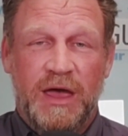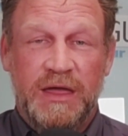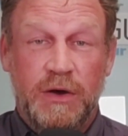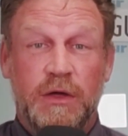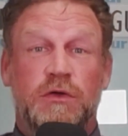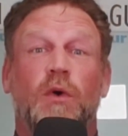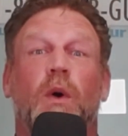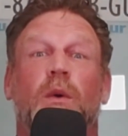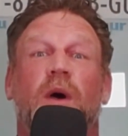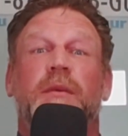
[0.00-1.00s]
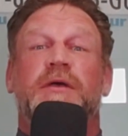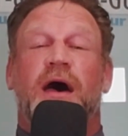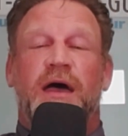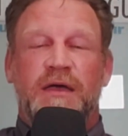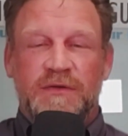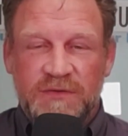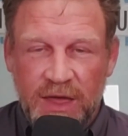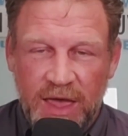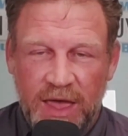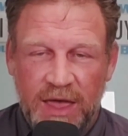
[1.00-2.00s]
here at Your Web Guys,
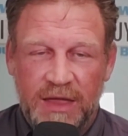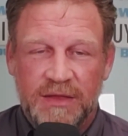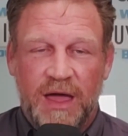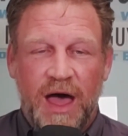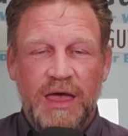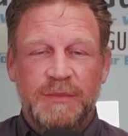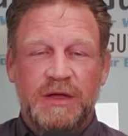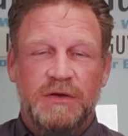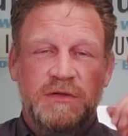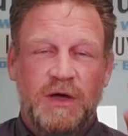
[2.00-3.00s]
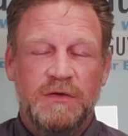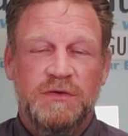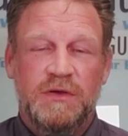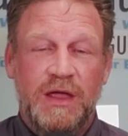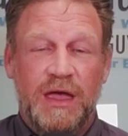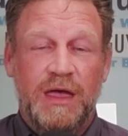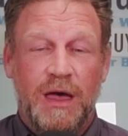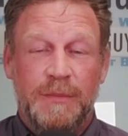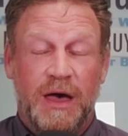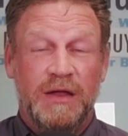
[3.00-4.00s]
and I am here to talk to you today
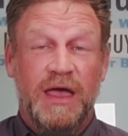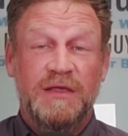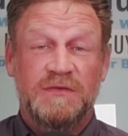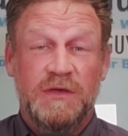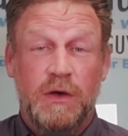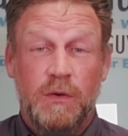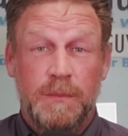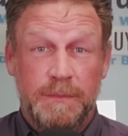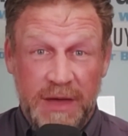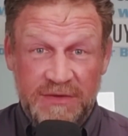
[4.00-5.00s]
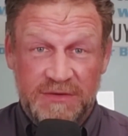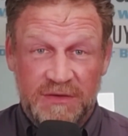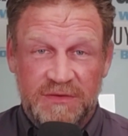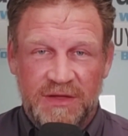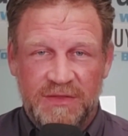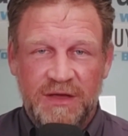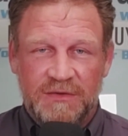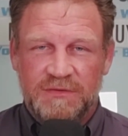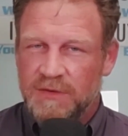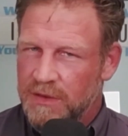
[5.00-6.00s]
about SEO basics in
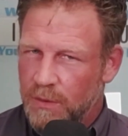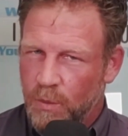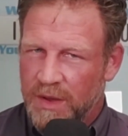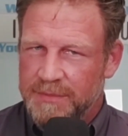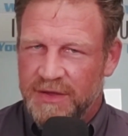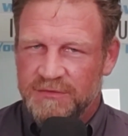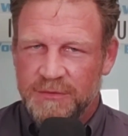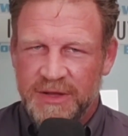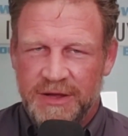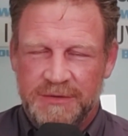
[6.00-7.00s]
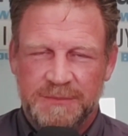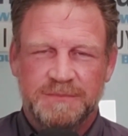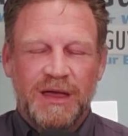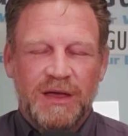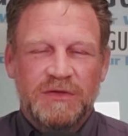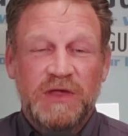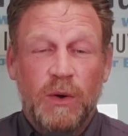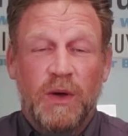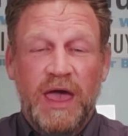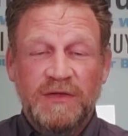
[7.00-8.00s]
this Webmaster Minute.
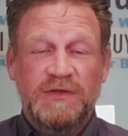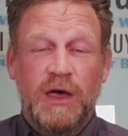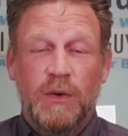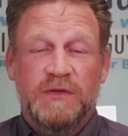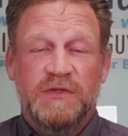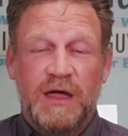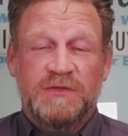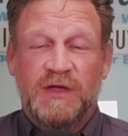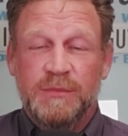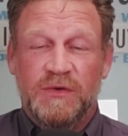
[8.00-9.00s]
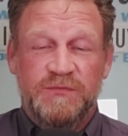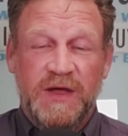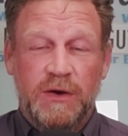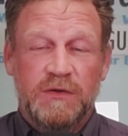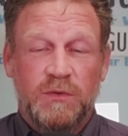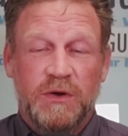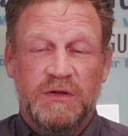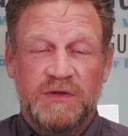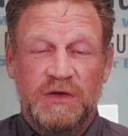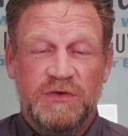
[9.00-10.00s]
So, SEO is not some nefarious
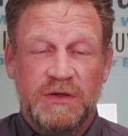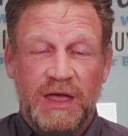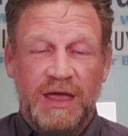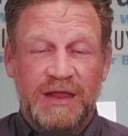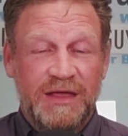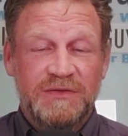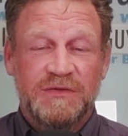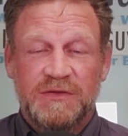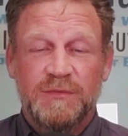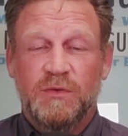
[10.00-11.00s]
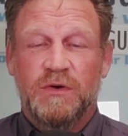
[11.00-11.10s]
organization, and it isn't some sort of